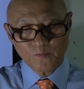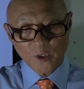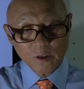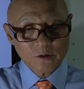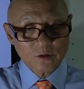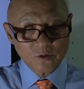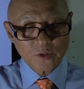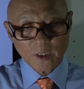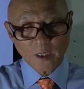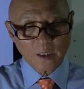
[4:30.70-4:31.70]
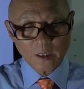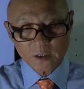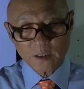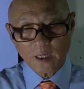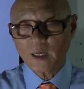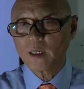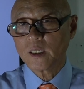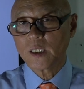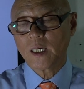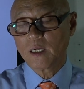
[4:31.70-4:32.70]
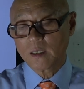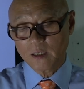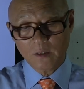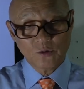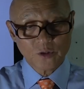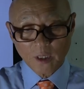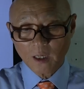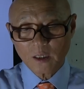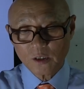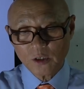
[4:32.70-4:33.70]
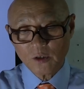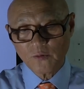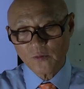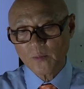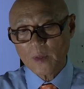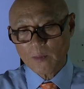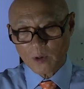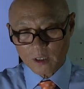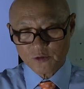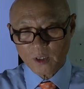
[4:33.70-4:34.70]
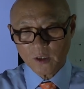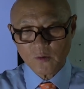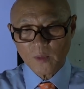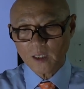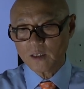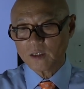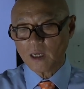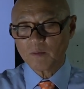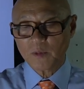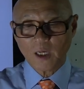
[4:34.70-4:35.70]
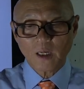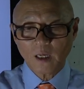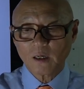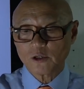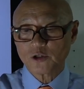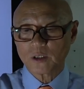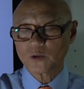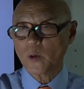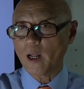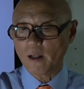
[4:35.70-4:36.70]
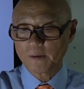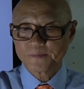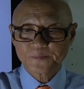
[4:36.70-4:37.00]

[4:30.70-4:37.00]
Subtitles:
introducing this Eustachian tube, but I'll try to make the same thing in English as well.